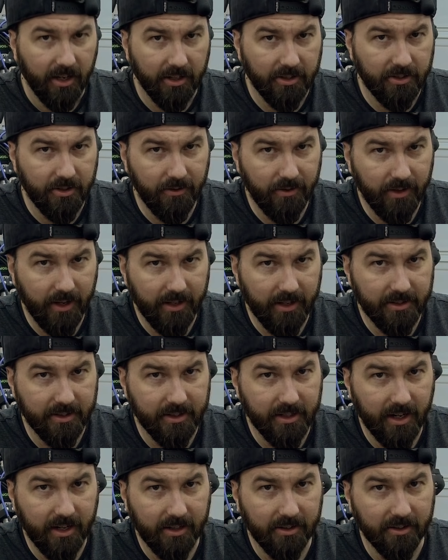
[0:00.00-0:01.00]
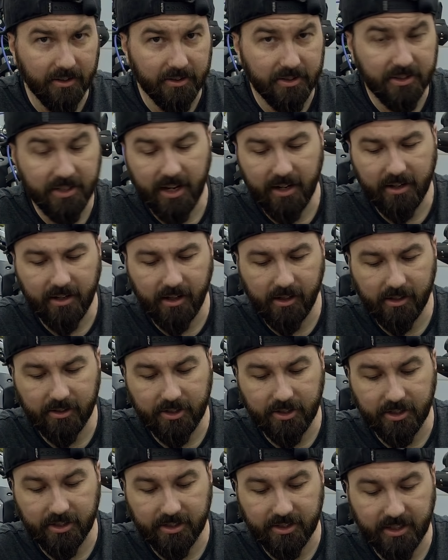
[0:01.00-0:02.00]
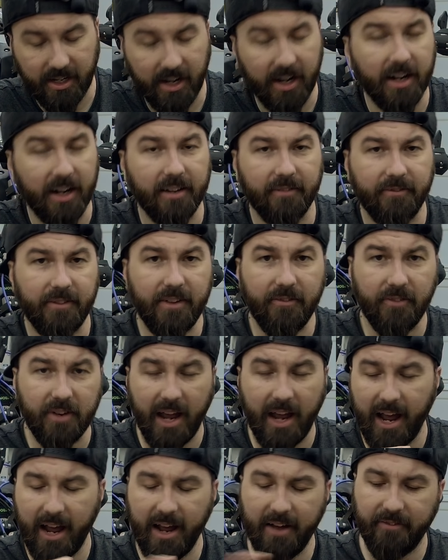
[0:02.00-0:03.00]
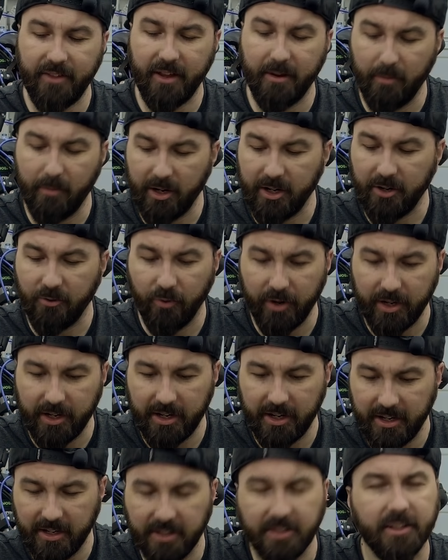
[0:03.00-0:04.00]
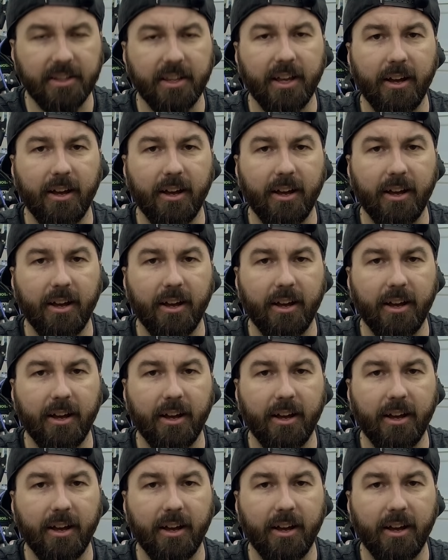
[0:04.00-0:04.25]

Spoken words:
At $2,000, technology aside, if even half that money went into the